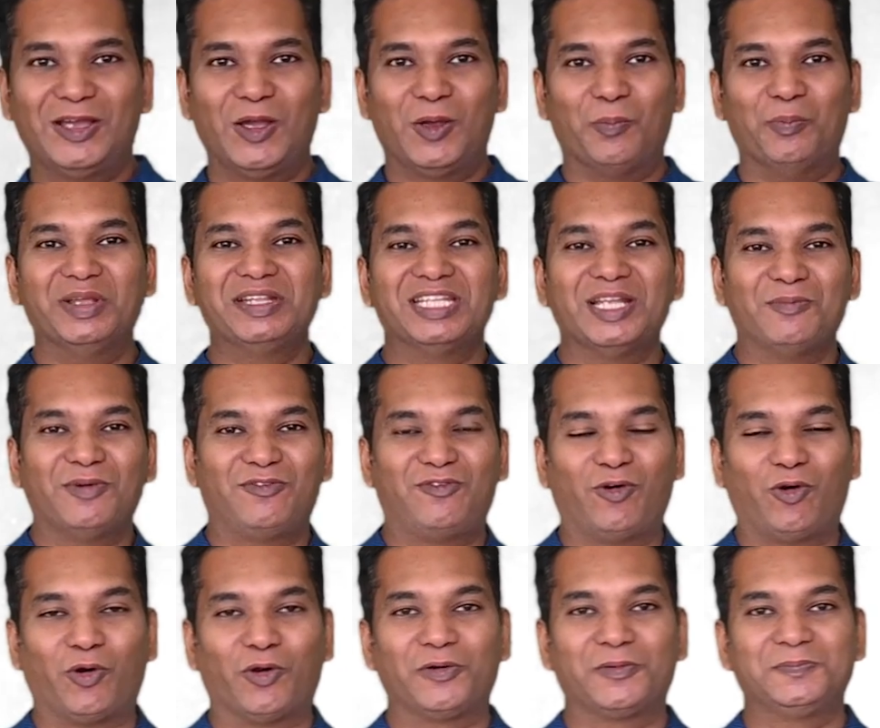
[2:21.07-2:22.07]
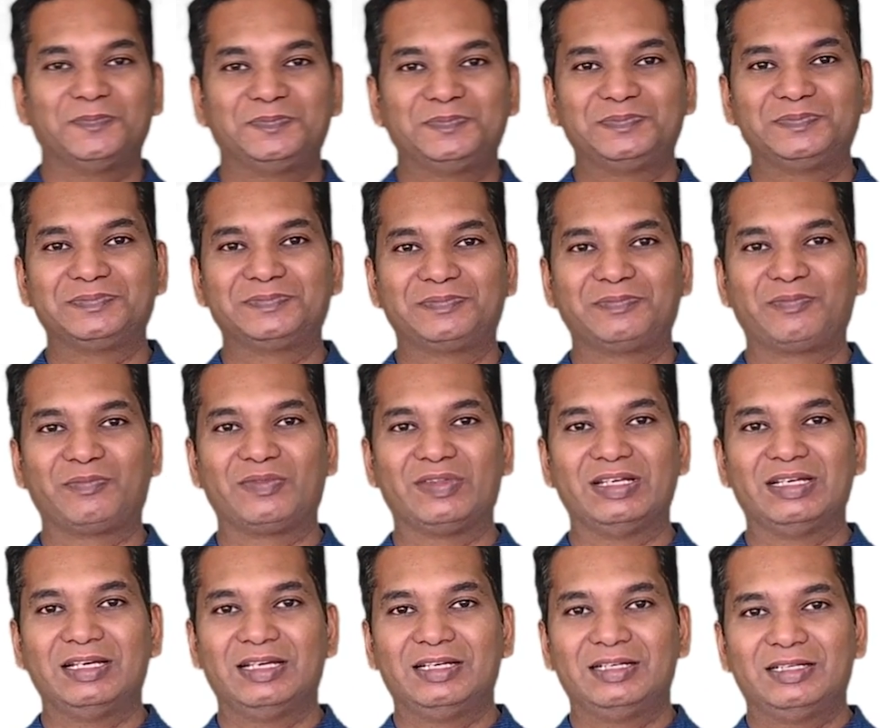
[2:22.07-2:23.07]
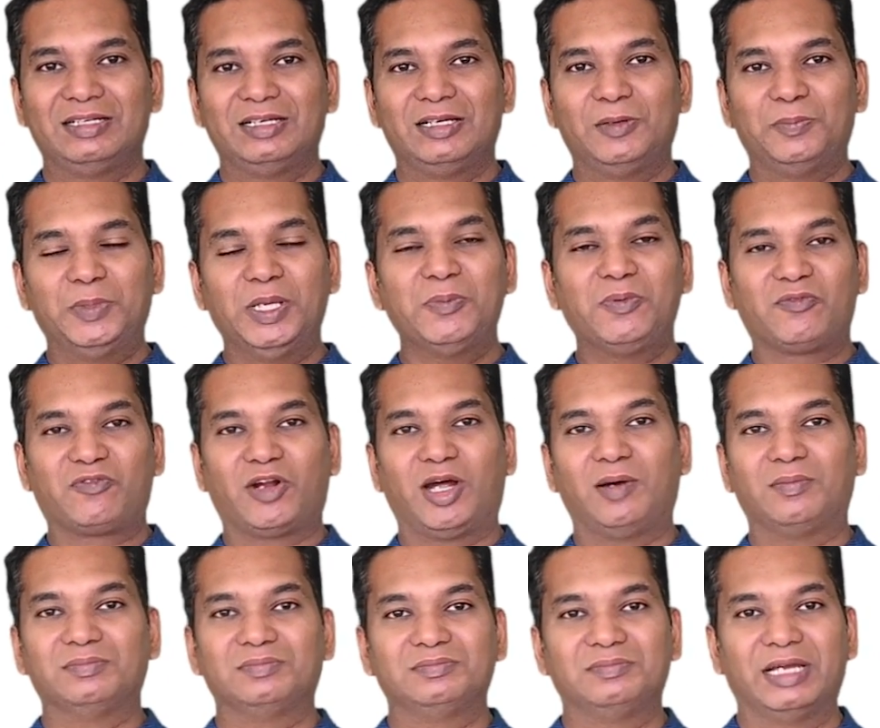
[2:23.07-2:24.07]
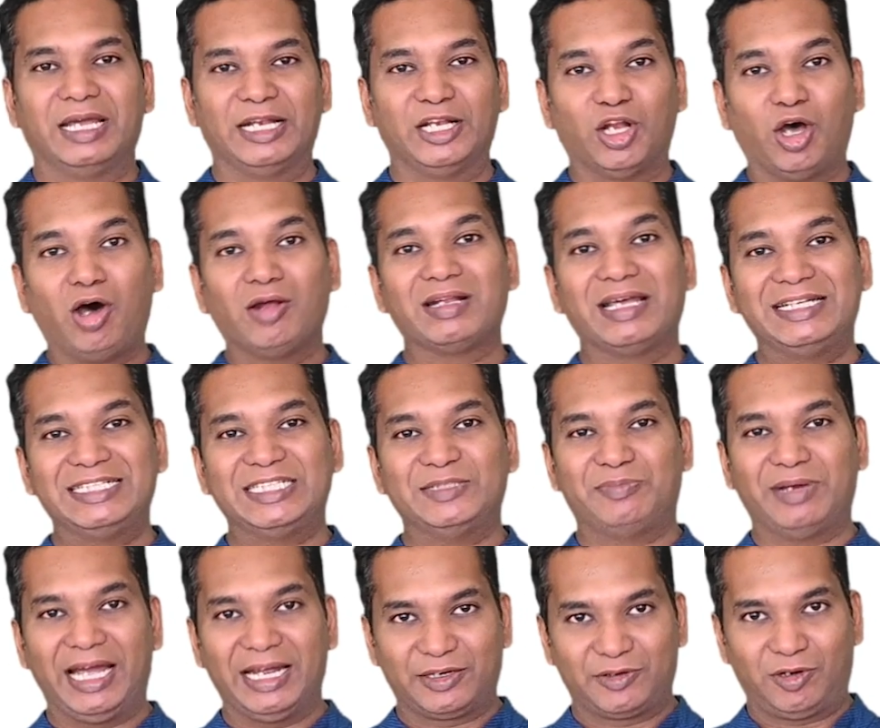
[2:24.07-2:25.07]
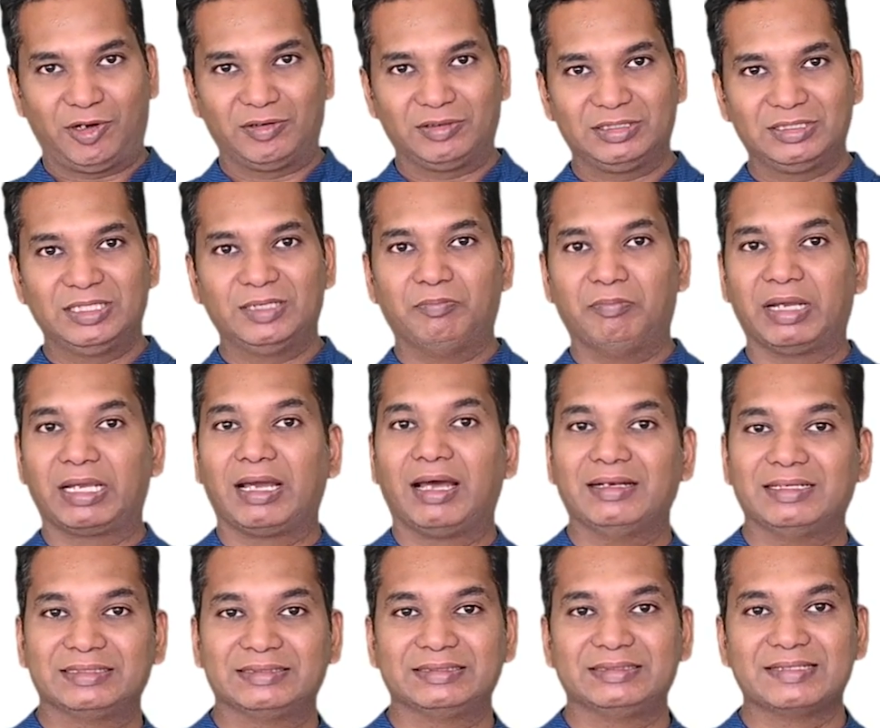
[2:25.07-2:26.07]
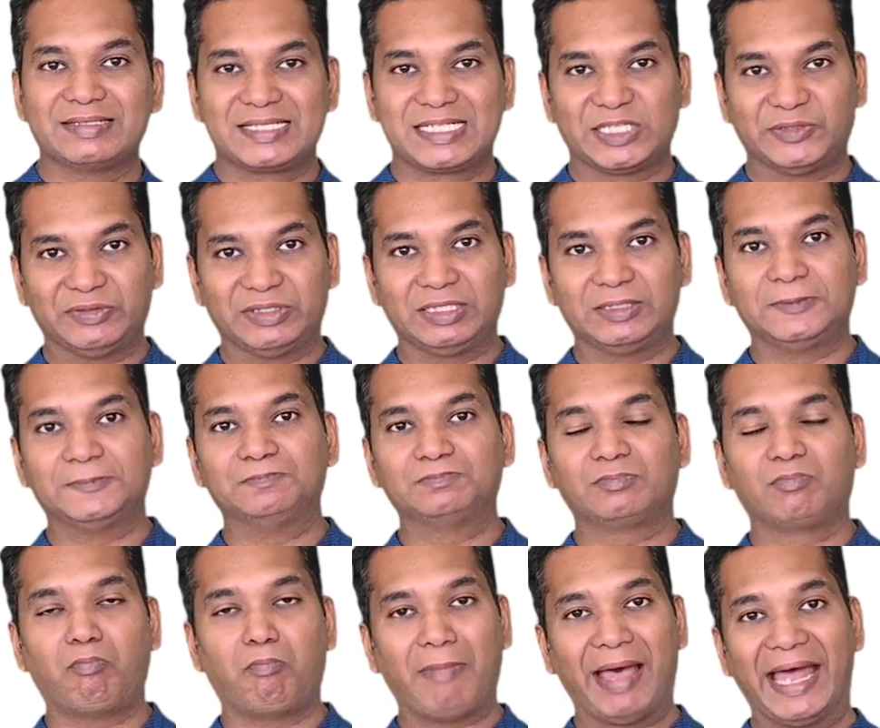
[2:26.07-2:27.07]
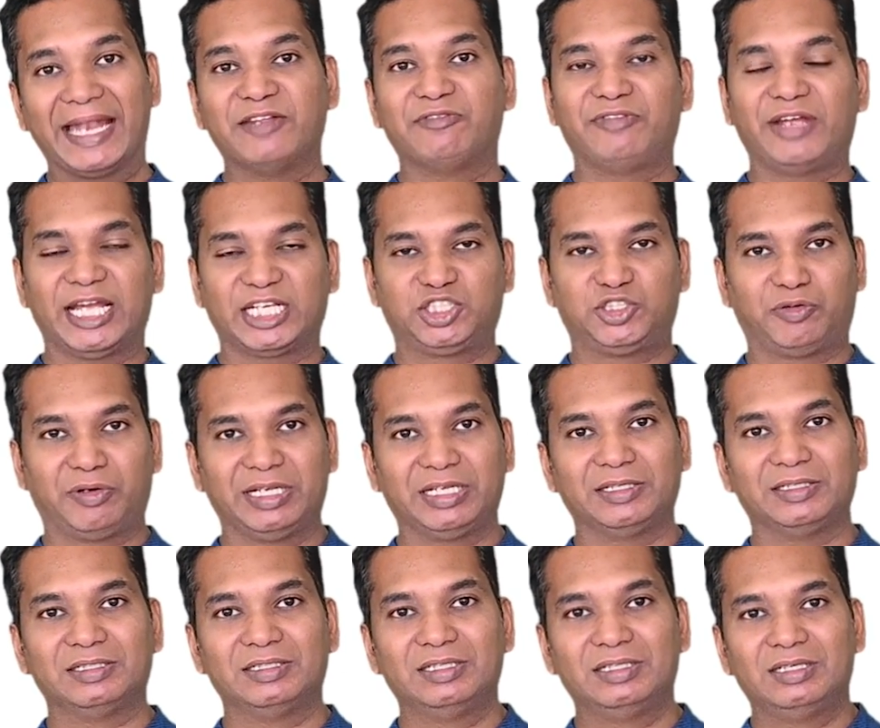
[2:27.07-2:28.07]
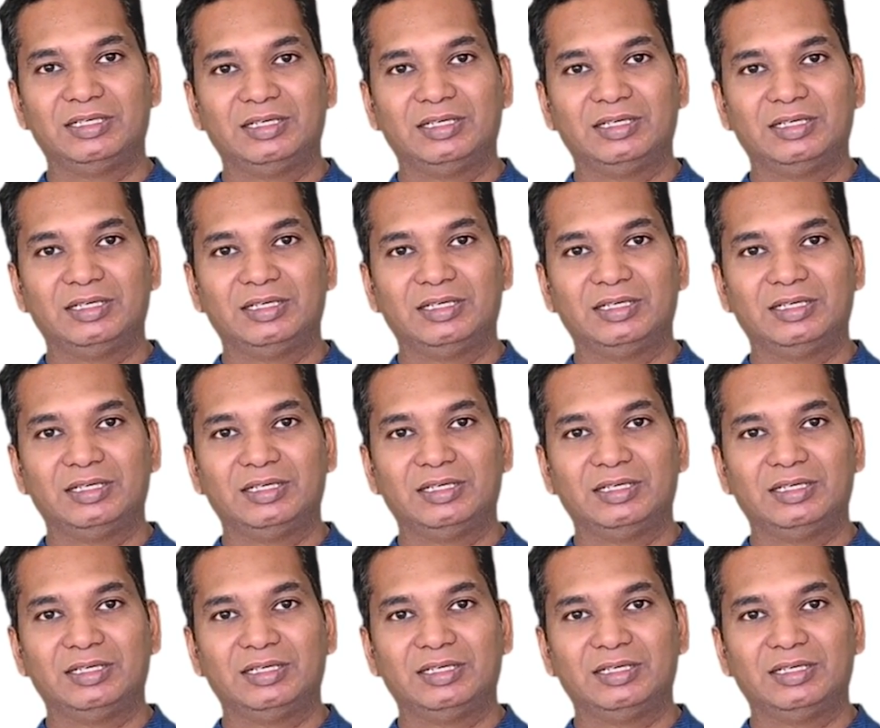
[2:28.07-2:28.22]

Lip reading: Myth number four, people from a non-IT background, mechanical, civil, manufacturing,